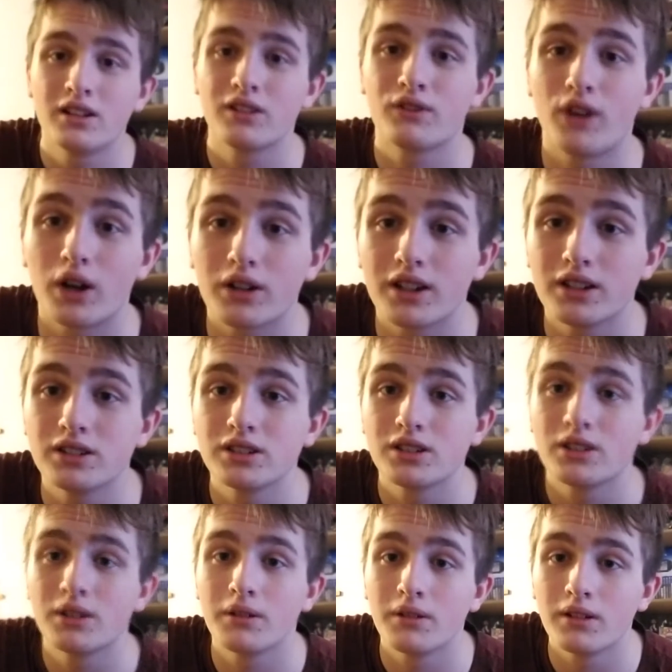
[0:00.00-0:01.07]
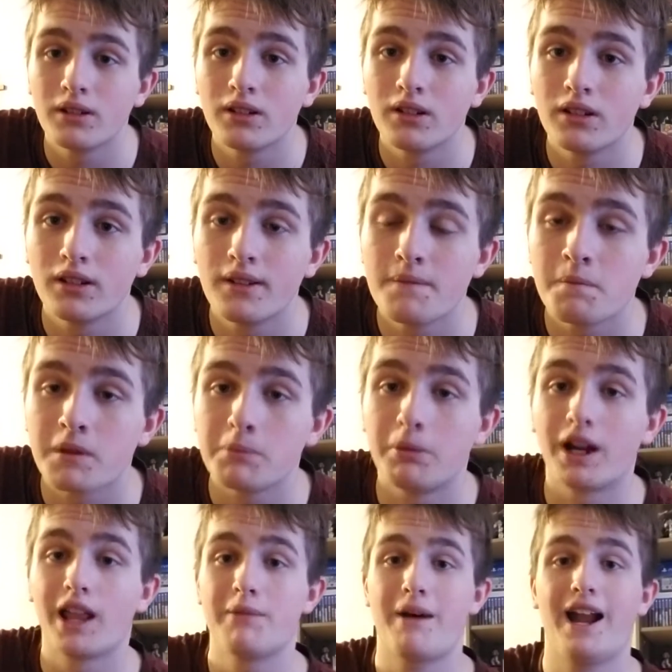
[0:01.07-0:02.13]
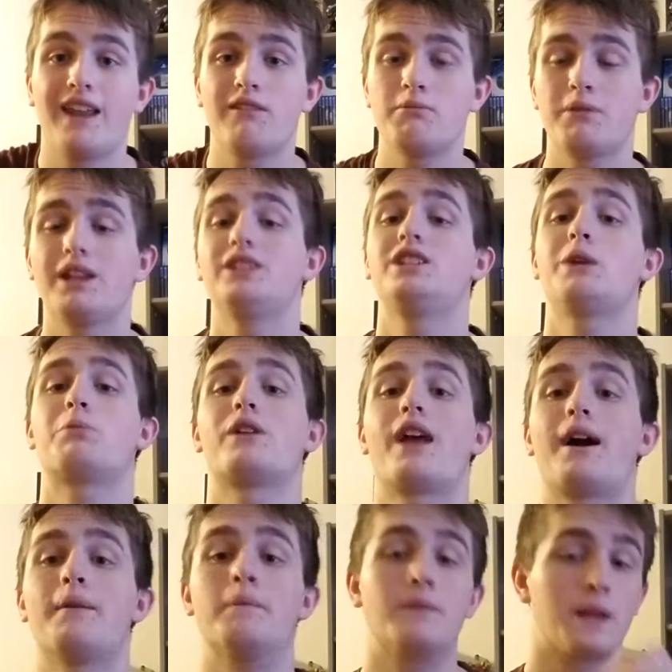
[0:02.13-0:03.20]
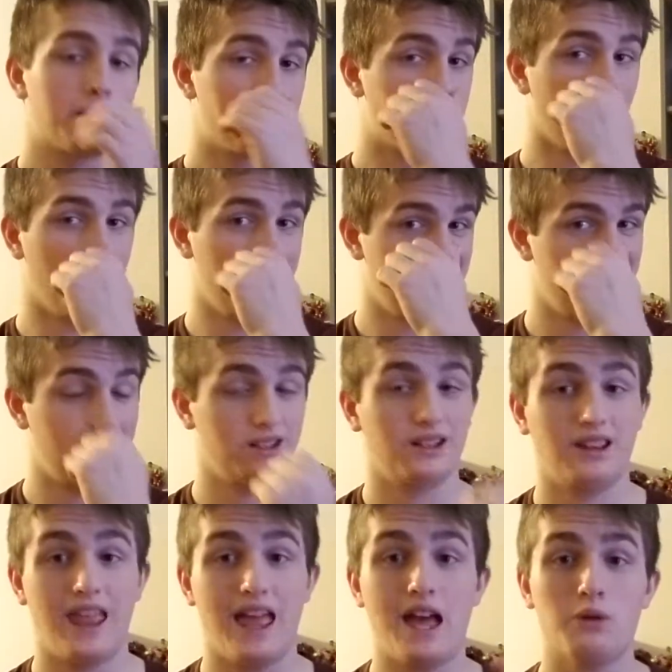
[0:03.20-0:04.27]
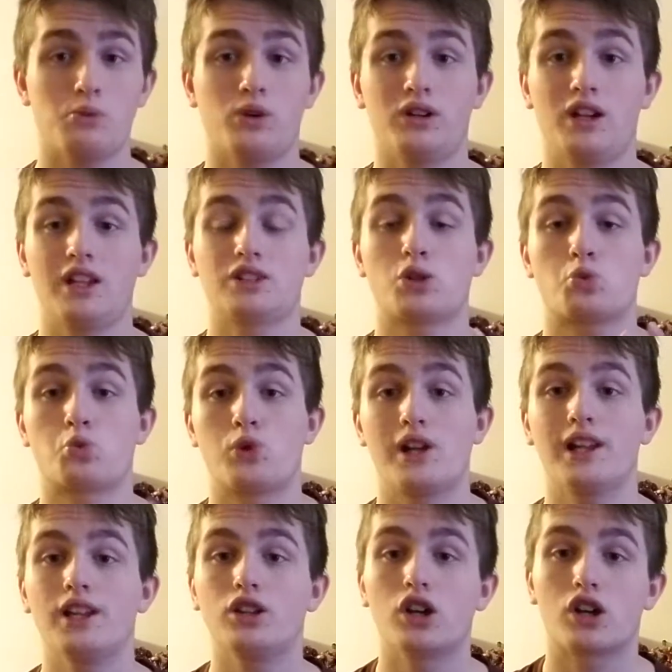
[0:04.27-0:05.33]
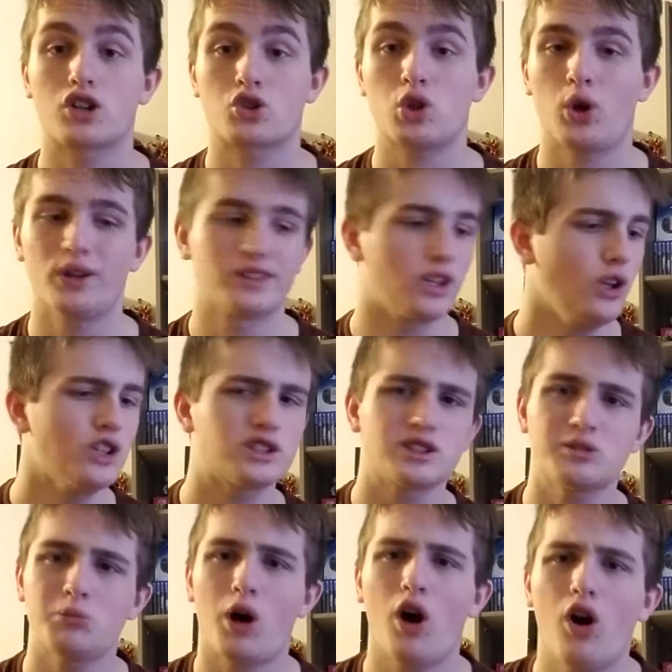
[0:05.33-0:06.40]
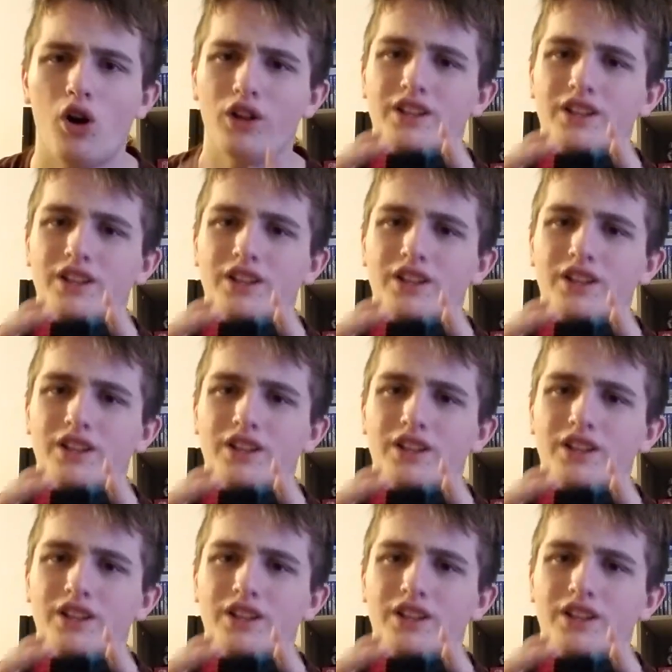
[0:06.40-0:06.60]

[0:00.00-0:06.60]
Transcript: Focus. But it might even be cheaper now. But that one is a really good controller. It's a little small.